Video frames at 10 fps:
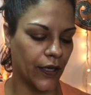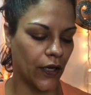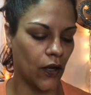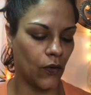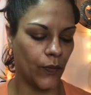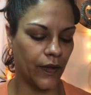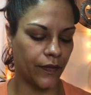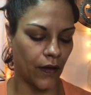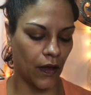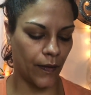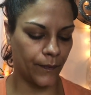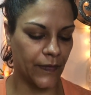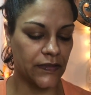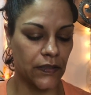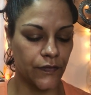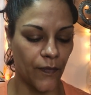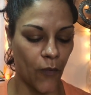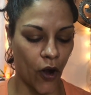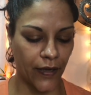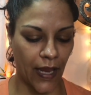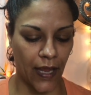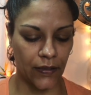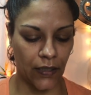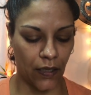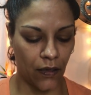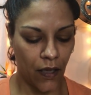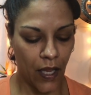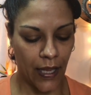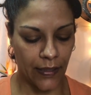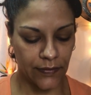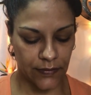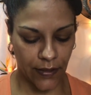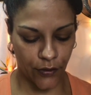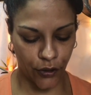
gonna go with, this is from Hard Candy. It's their